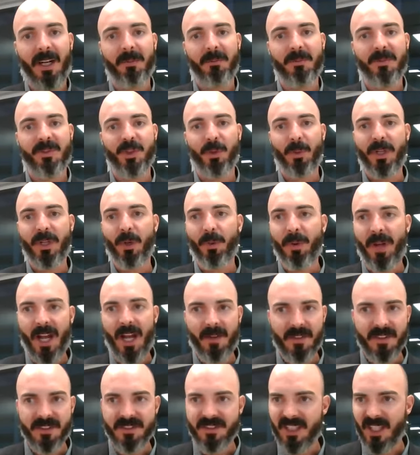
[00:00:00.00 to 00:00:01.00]
So we don't have
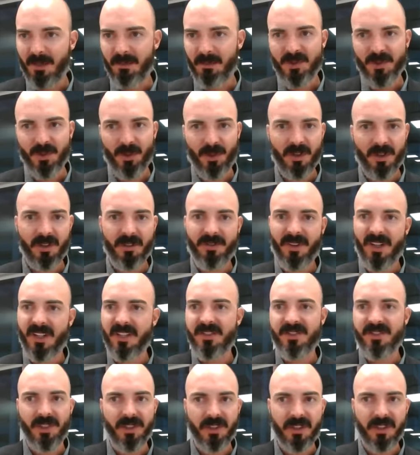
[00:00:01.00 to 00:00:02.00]
the same sort of
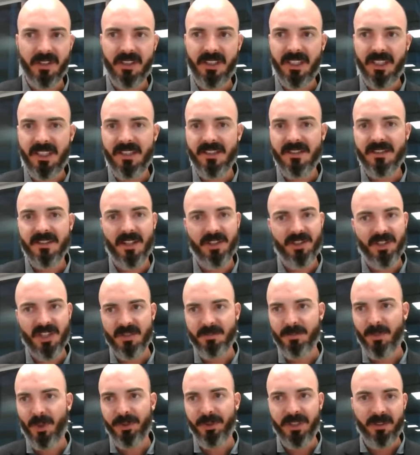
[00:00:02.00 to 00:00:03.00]
uncertainties such as
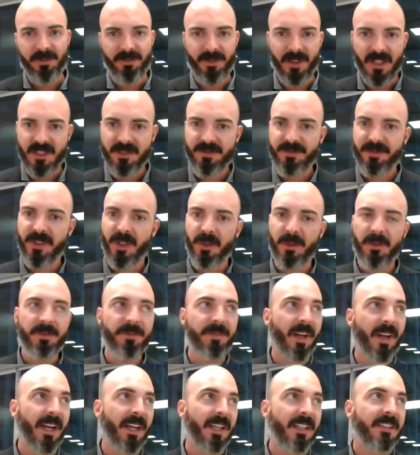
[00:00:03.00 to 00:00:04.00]
multi-phase flow
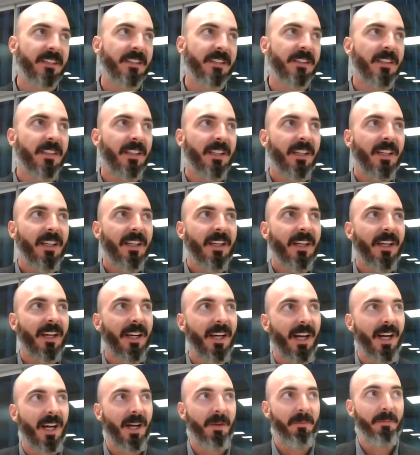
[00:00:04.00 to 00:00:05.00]
effects,
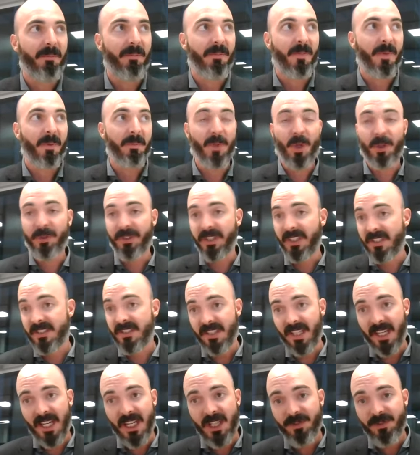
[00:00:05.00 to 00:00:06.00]

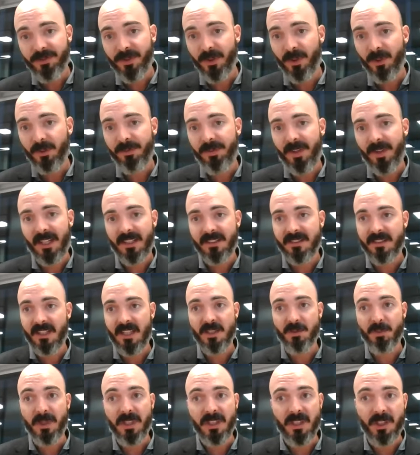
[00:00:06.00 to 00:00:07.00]
multi-stage flow effects
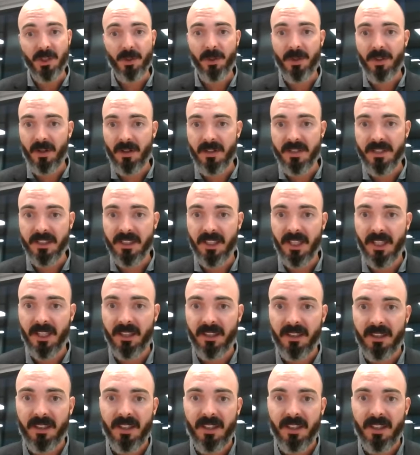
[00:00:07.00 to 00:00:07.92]
as we do in RTA.